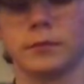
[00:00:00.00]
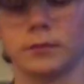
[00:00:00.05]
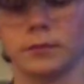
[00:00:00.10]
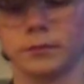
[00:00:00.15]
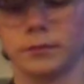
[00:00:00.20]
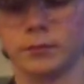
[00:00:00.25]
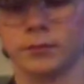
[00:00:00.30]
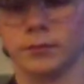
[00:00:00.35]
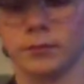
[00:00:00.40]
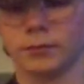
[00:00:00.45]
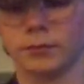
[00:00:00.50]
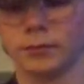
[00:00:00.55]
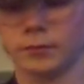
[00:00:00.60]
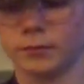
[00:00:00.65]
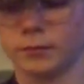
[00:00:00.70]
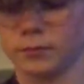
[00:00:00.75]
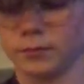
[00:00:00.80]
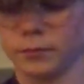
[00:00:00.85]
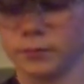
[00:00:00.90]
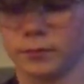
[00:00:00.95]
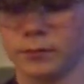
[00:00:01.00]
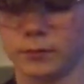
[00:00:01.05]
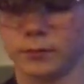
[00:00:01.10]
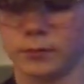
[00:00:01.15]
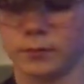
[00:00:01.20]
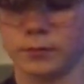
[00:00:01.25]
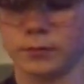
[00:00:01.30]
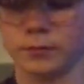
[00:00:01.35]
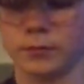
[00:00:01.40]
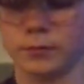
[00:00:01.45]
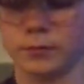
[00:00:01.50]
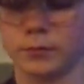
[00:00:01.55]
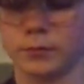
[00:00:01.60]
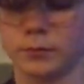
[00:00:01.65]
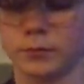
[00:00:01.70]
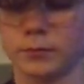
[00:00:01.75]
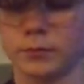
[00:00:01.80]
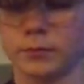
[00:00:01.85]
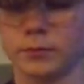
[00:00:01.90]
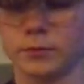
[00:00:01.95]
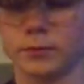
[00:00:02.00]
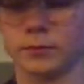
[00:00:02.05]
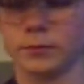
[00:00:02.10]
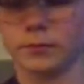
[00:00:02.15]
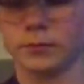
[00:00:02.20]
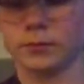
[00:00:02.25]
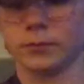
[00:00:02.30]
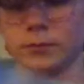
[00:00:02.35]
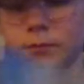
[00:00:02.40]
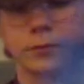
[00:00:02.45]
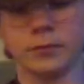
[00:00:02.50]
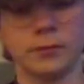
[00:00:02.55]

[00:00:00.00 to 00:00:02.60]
(no one is talking)